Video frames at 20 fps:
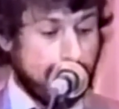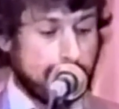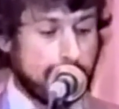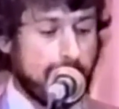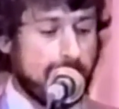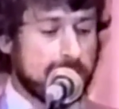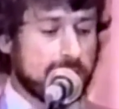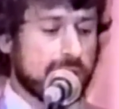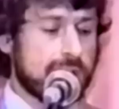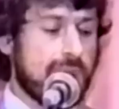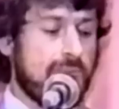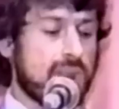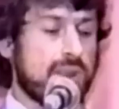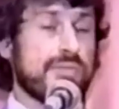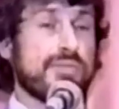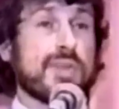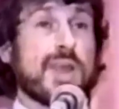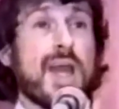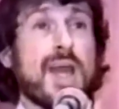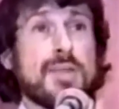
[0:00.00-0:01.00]
taken out
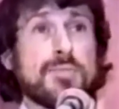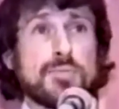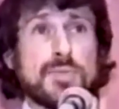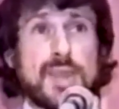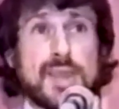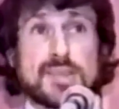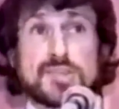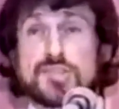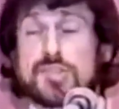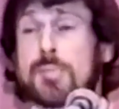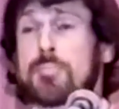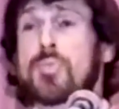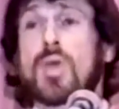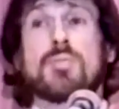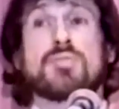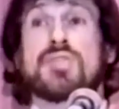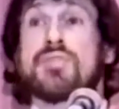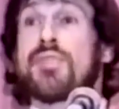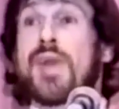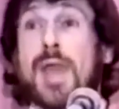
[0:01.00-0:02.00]
of context,
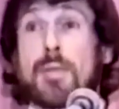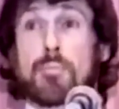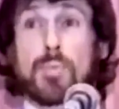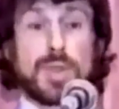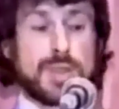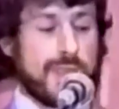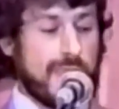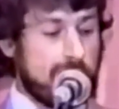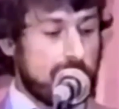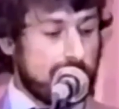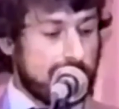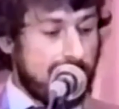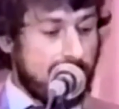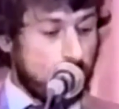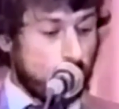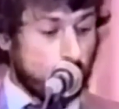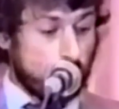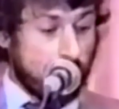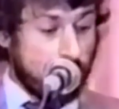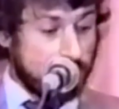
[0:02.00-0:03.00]
sometimes fabricated
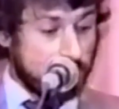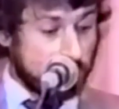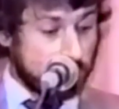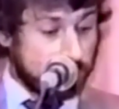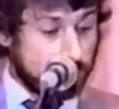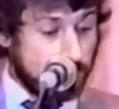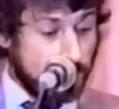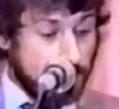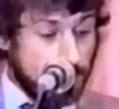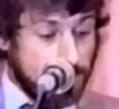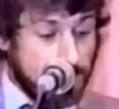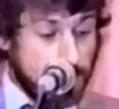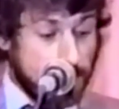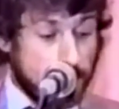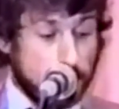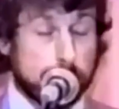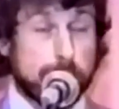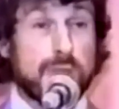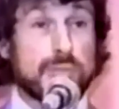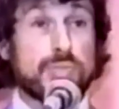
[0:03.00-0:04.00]
outright.
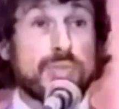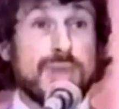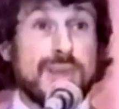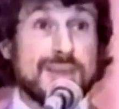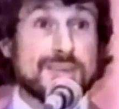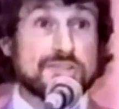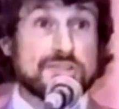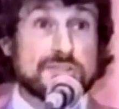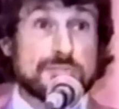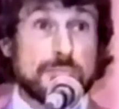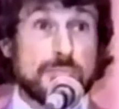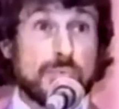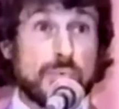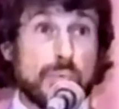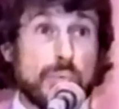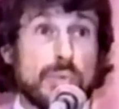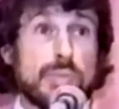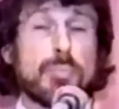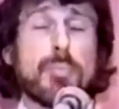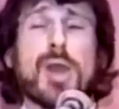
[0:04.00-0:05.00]
But this,
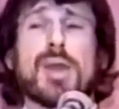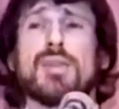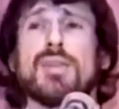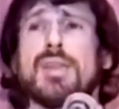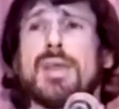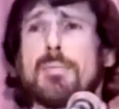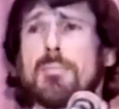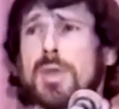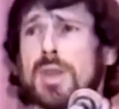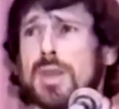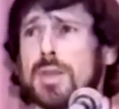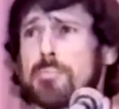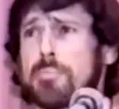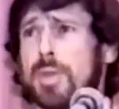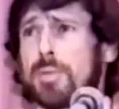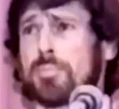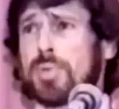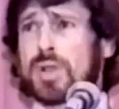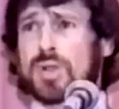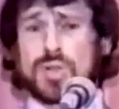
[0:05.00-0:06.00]
with my limited
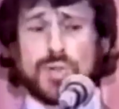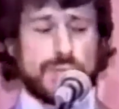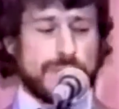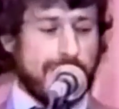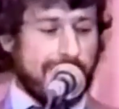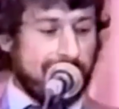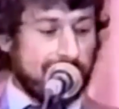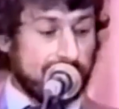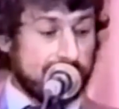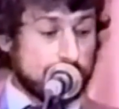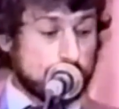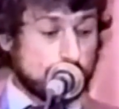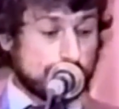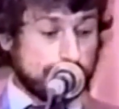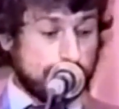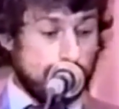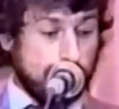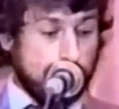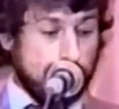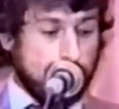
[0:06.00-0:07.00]
biblical knowledge,
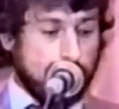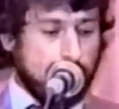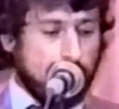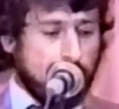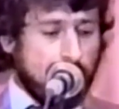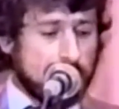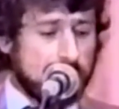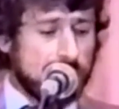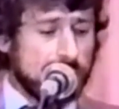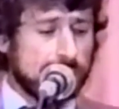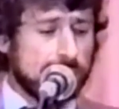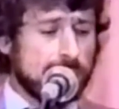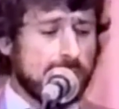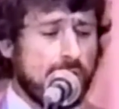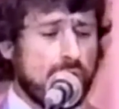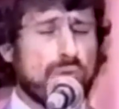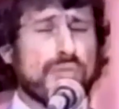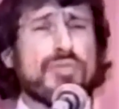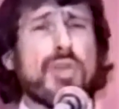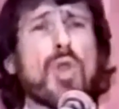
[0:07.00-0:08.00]
I didn't
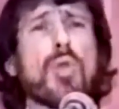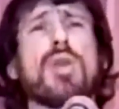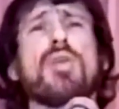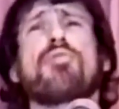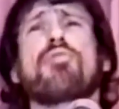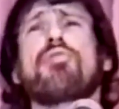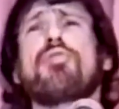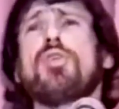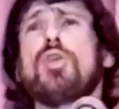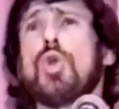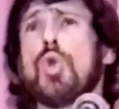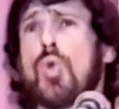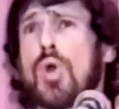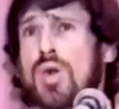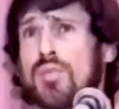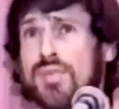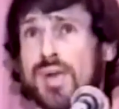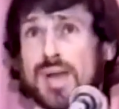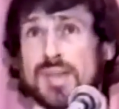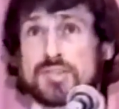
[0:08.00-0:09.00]
know. Very few
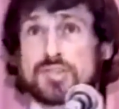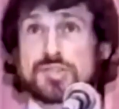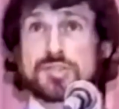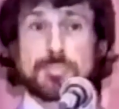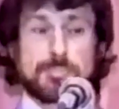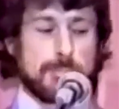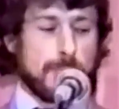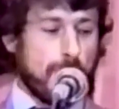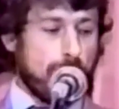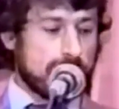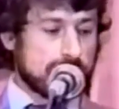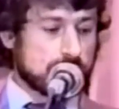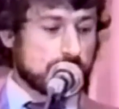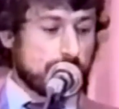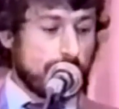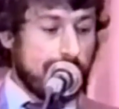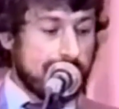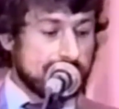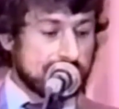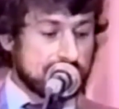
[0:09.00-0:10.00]
of us are
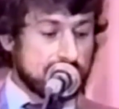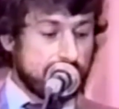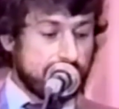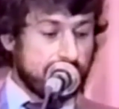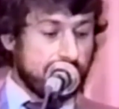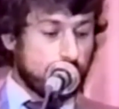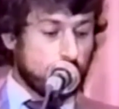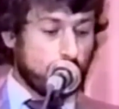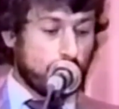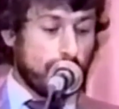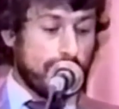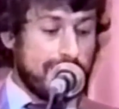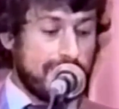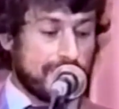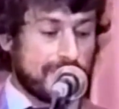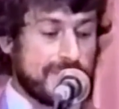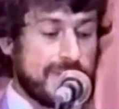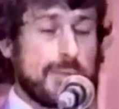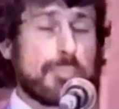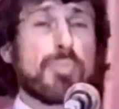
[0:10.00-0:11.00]
trained to think
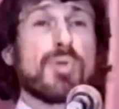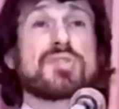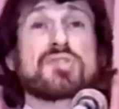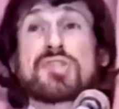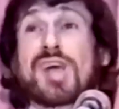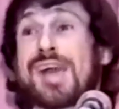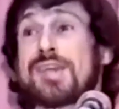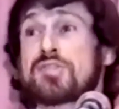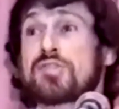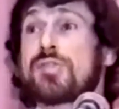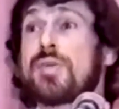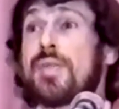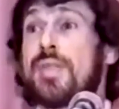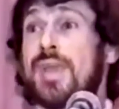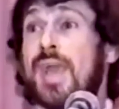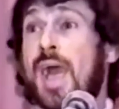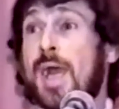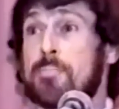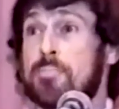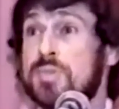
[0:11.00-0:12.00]
critically, precisely
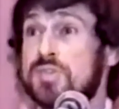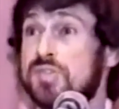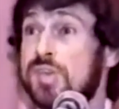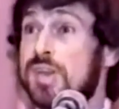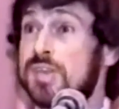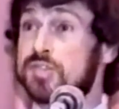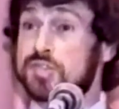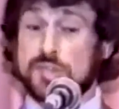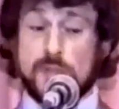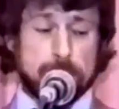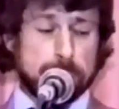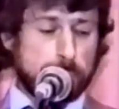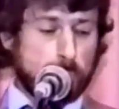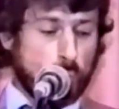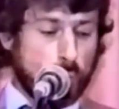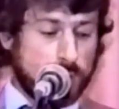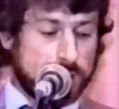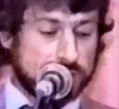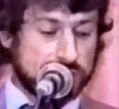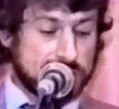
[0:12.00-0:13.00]
the opposite. At some
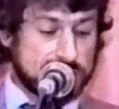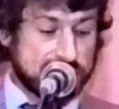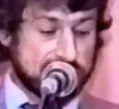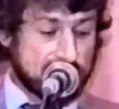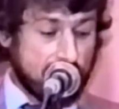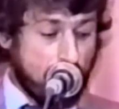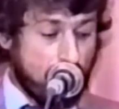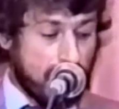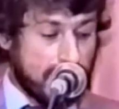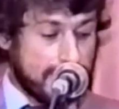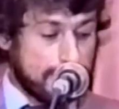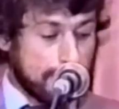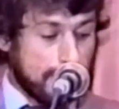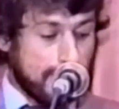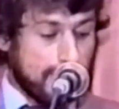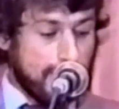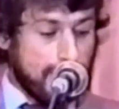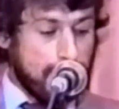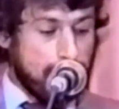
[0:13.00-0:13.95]
point in time,